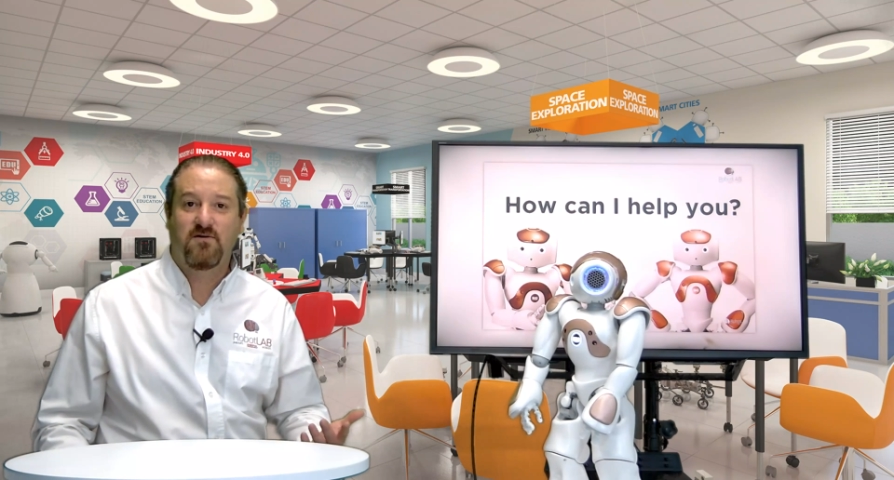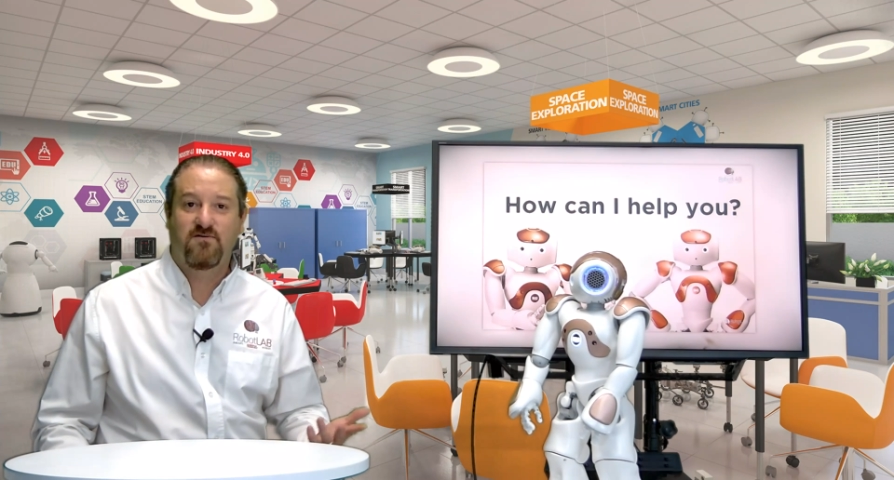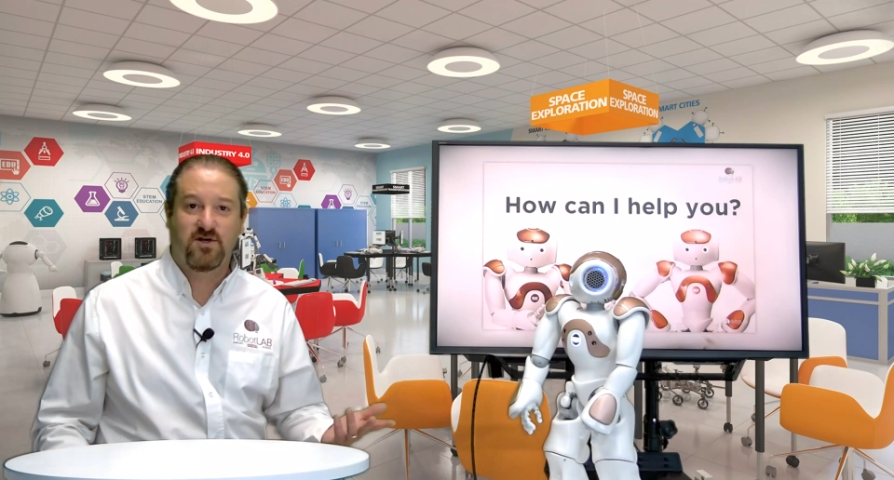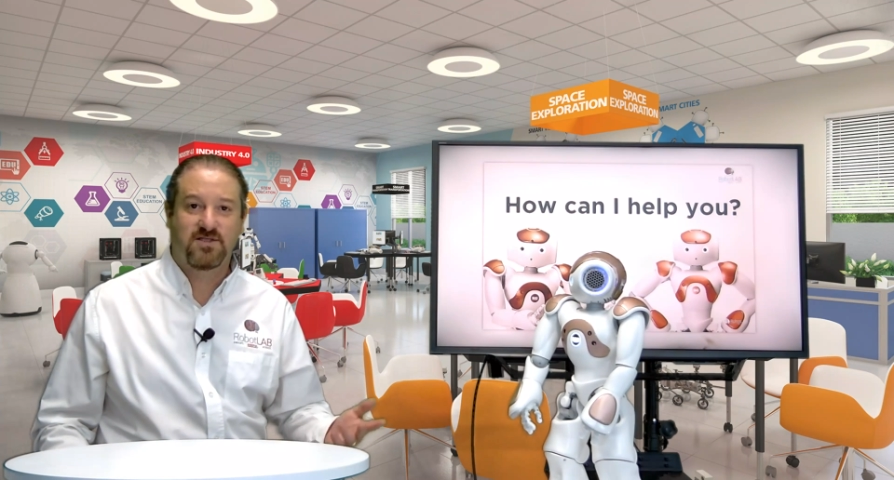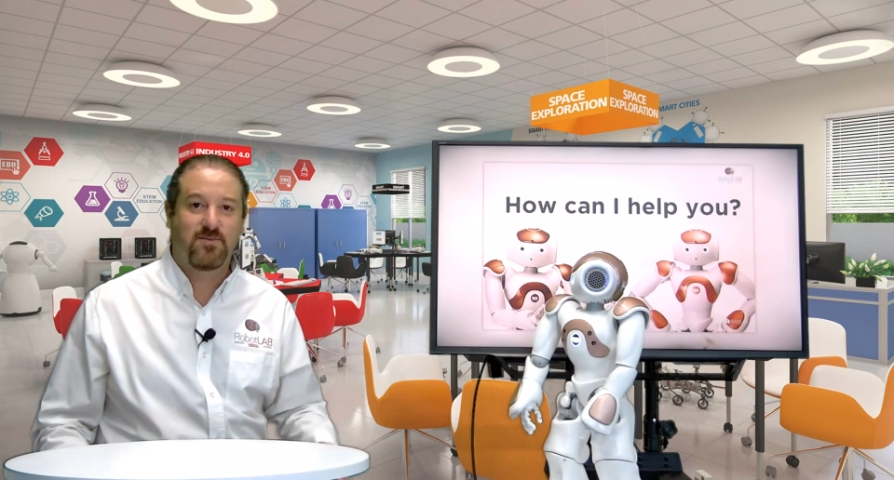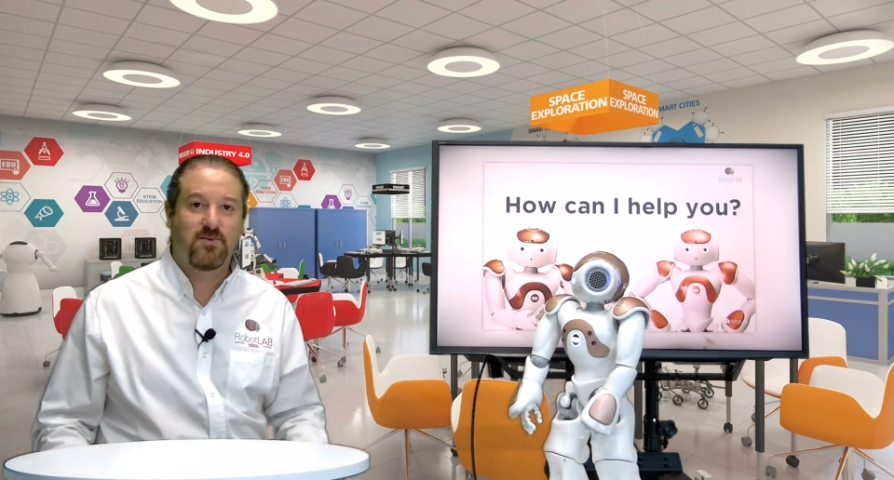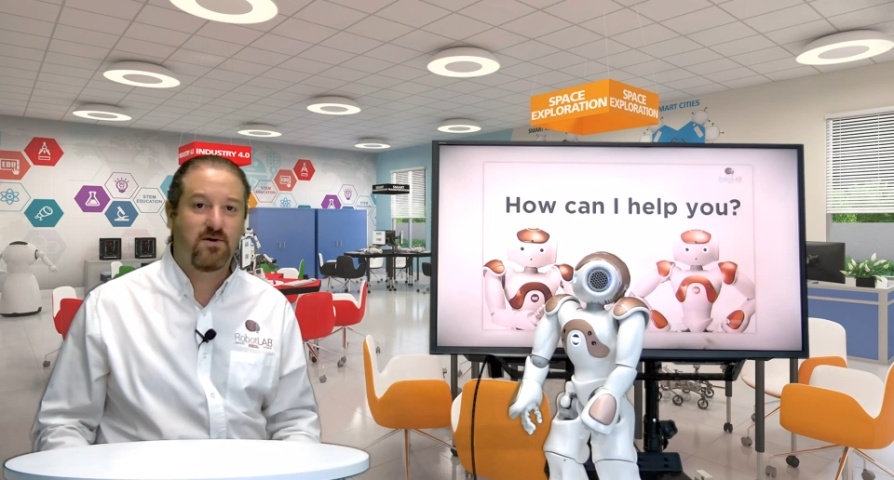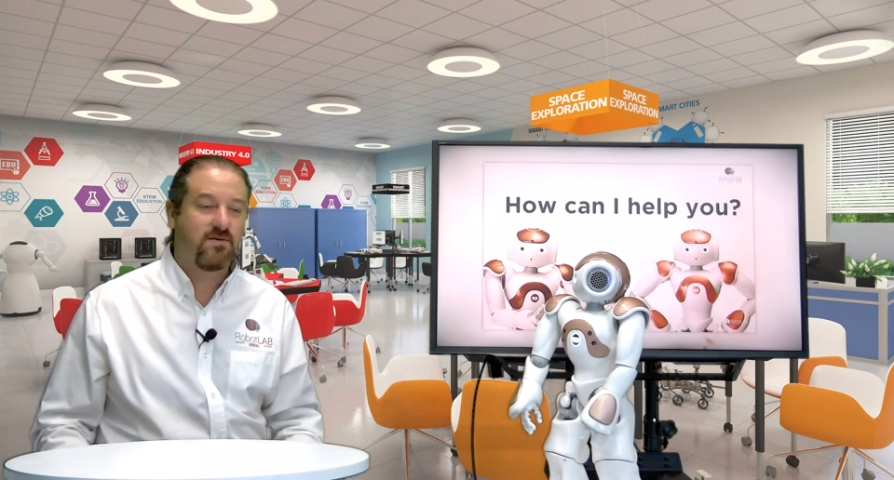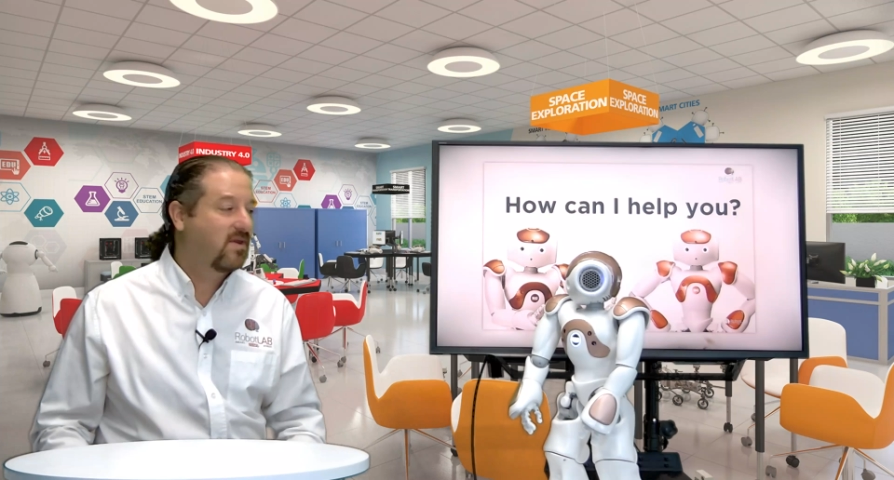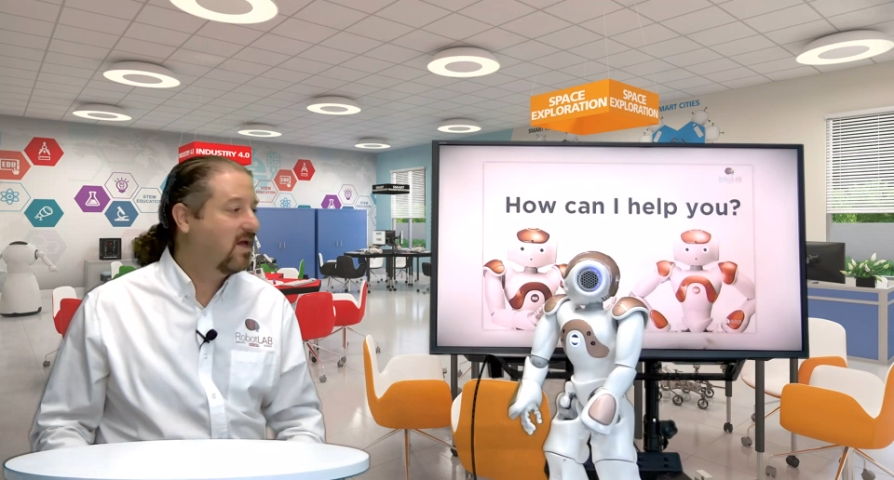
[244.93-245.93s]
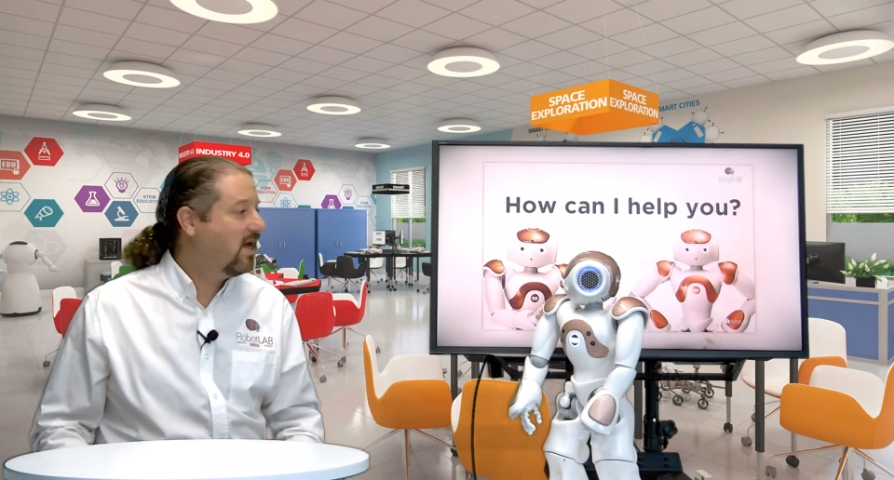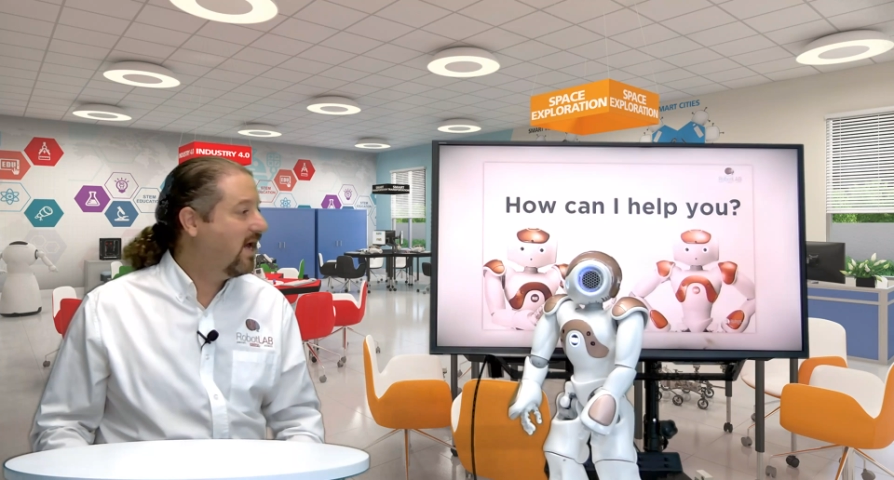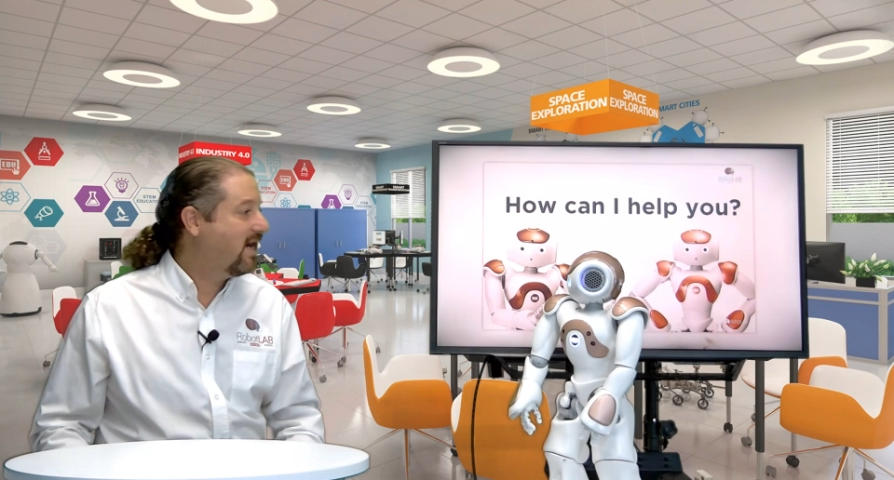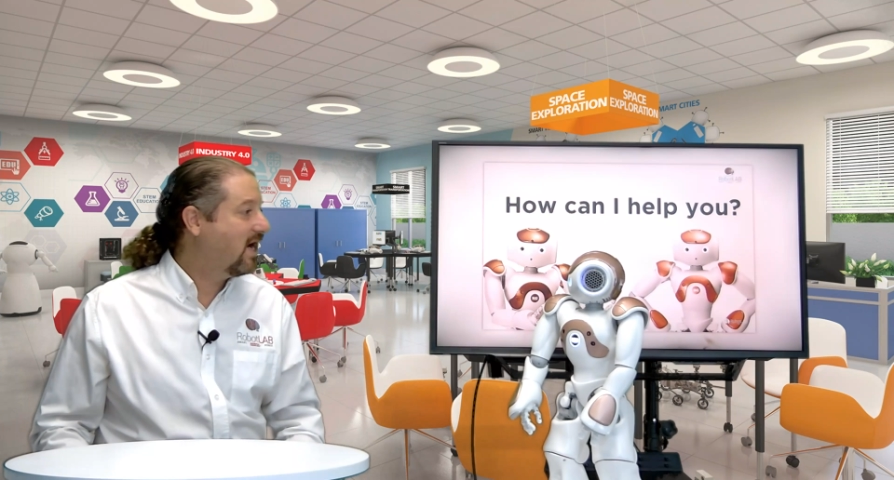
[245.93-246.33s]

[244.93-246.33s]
For example, hey